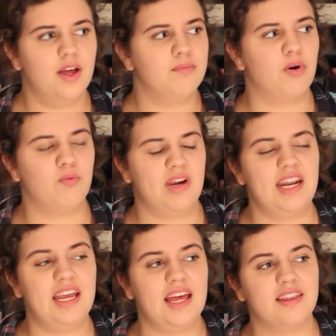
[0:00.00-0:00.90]
but
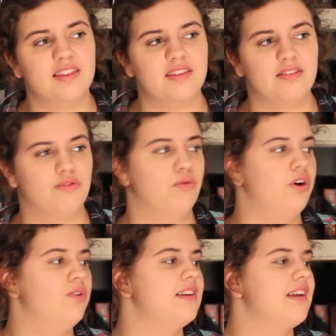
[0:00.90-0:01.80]
reading it
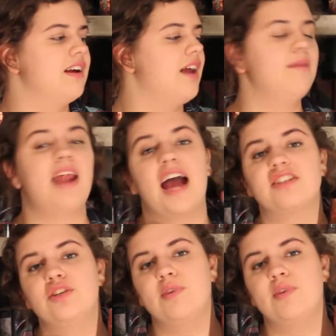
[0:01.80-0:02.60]
through the second time and actually